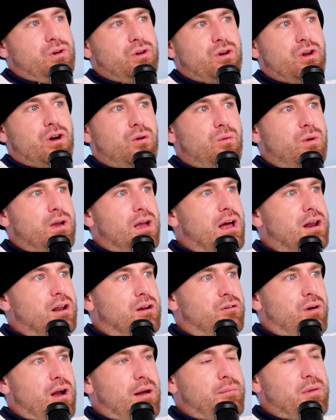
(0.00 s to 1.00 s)
You know, we
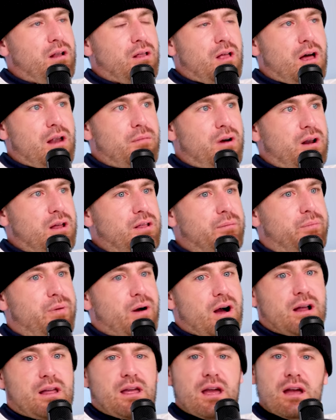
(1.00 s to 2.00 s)
had a grab, made a lot of money in the
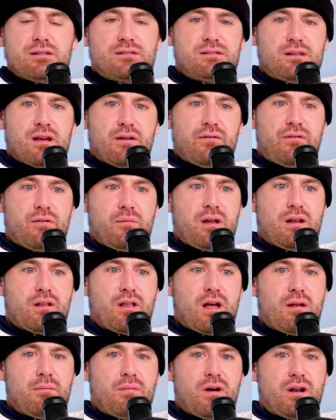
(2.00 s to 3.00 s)
podcast stuff. I
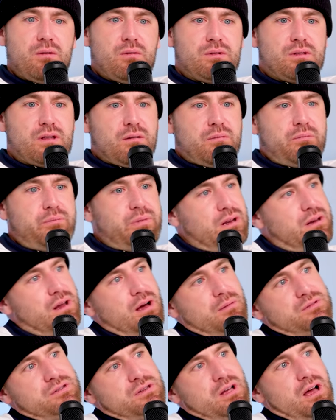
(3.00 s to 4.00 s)
made a lot of money with the B
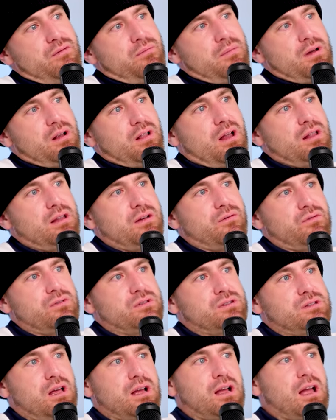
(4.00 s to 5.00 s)
Dub stuff. Made a lot of
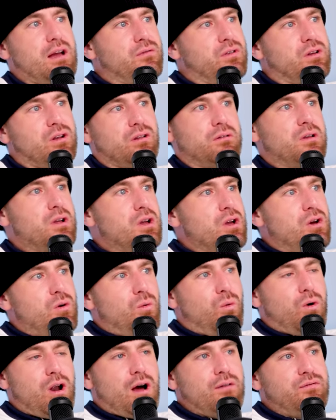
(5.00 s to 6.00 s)
different. Like, I have little
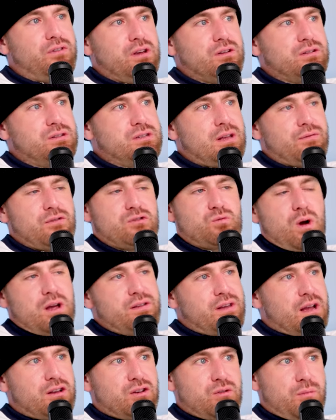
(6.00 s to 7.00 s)
one-off deals and stuff. There's
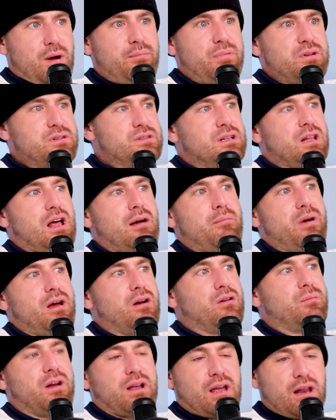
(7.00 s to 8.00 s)
ways I could do my business a lot
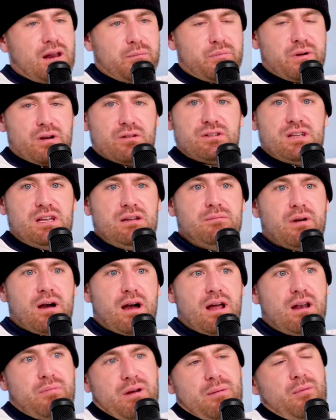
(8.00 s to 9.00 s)
better by getting a bigger team
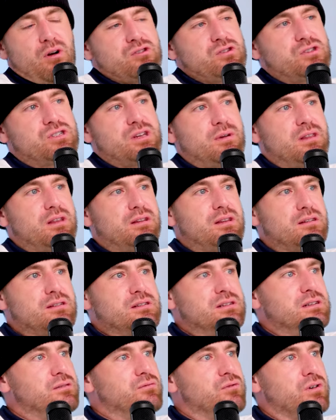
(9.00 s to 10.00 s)
behind it. But I'm also somebody that
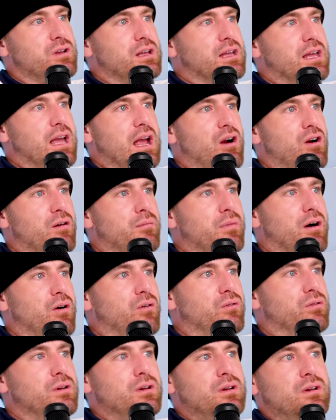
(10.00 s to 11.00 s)
doesn't really care
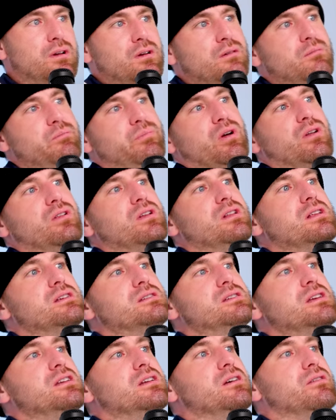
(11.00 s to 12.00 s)
about building
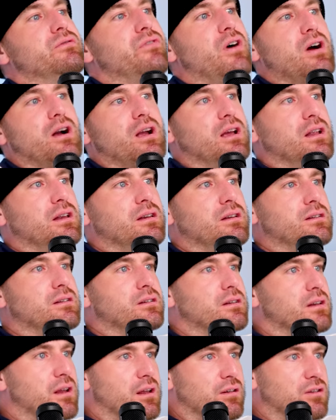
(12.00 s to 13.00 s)
this into
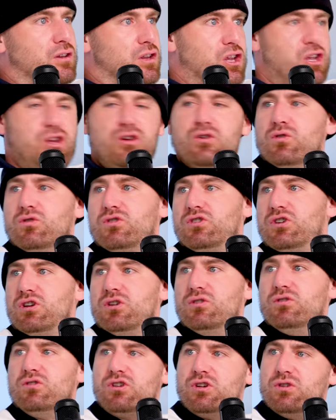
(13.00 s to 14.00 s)
fucking a
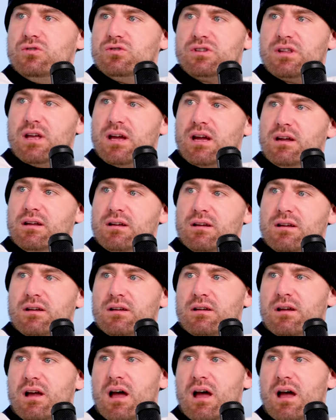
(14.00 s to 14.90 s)
huge, huge, huge thing.